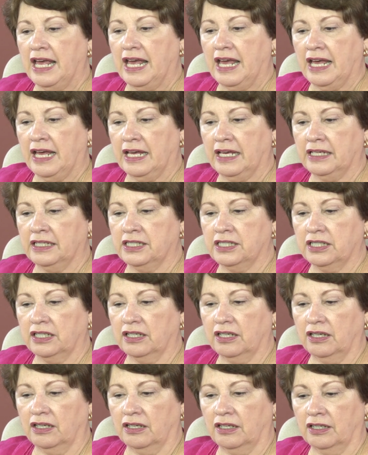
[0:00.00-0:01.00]
And
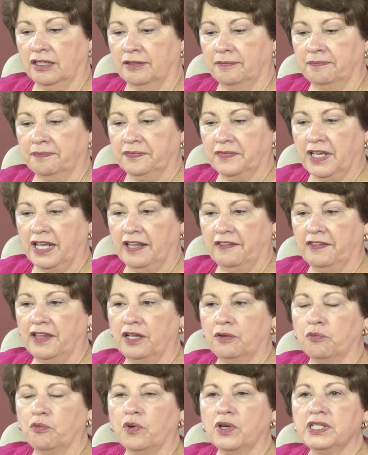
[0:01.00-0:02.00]

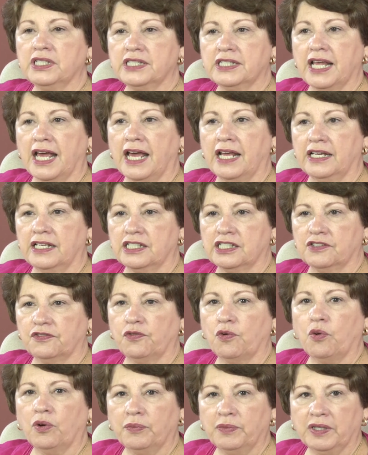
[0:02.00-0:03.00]
then once that is
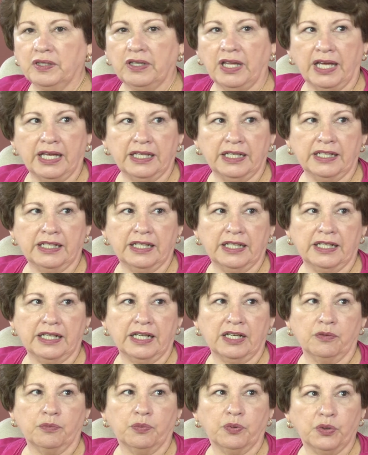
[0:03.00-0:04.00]
formulated
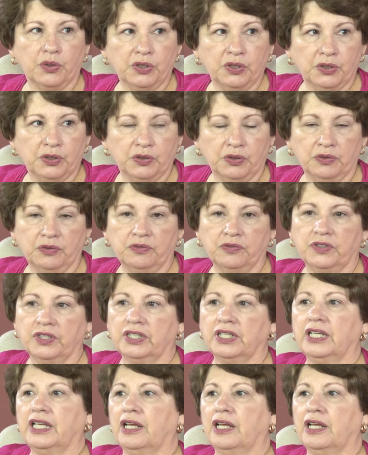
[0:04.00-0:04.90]
and approved,